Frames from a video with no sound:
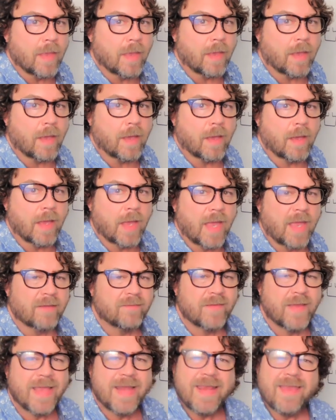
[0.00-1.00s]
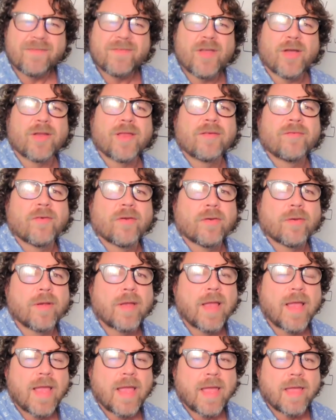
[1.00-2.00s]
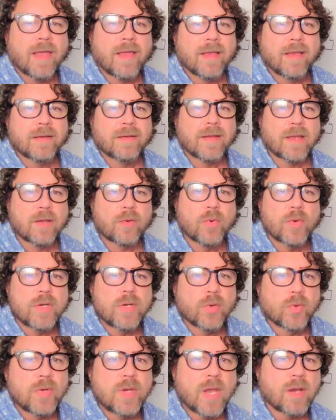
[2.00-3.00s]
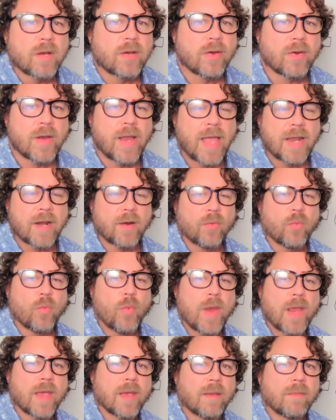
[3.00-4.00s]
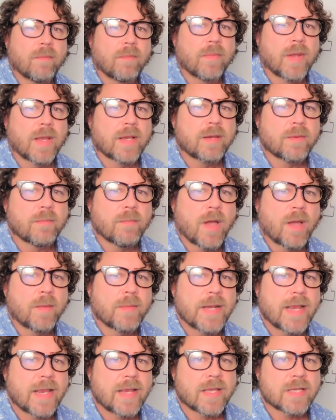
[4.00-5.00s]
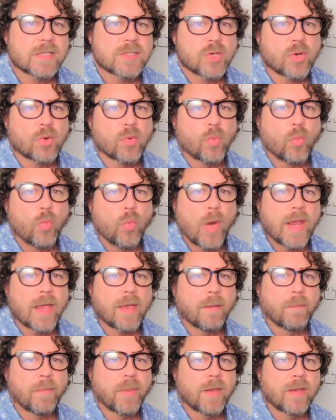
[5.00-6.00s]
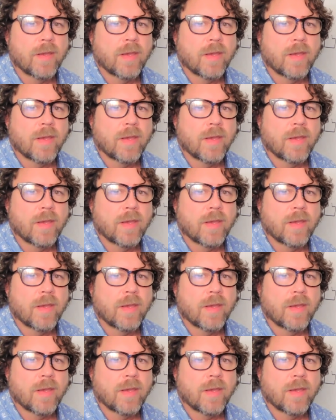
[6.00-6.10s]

Have any of y'all ever, like when you're younger, had a whip? Like your mom and dad got you a whip?